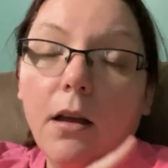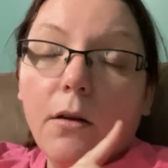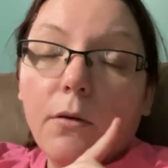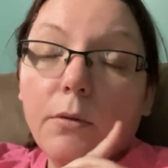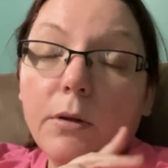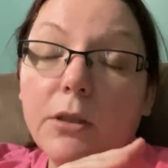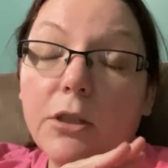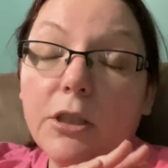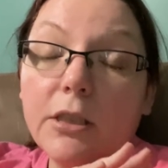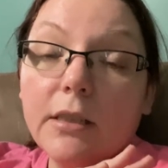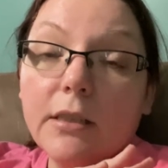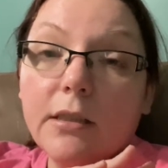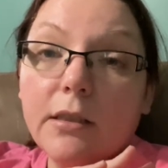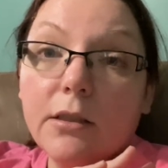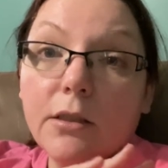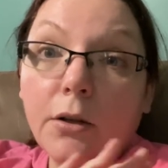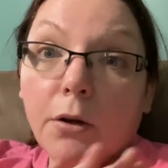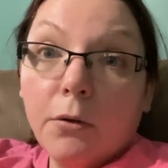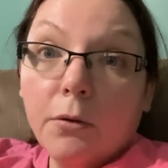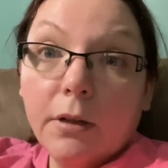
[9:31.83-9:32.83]
which is
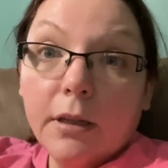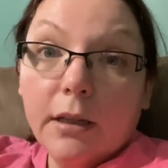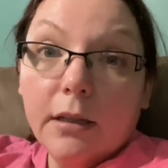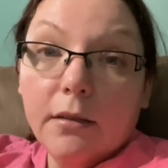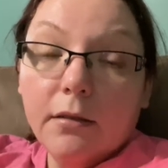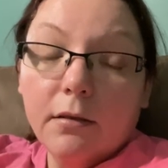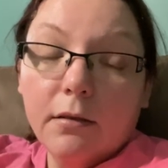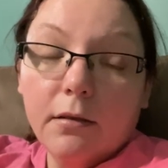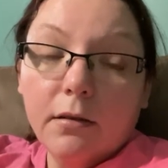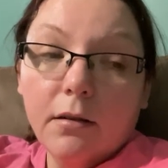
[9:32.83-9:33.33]
totally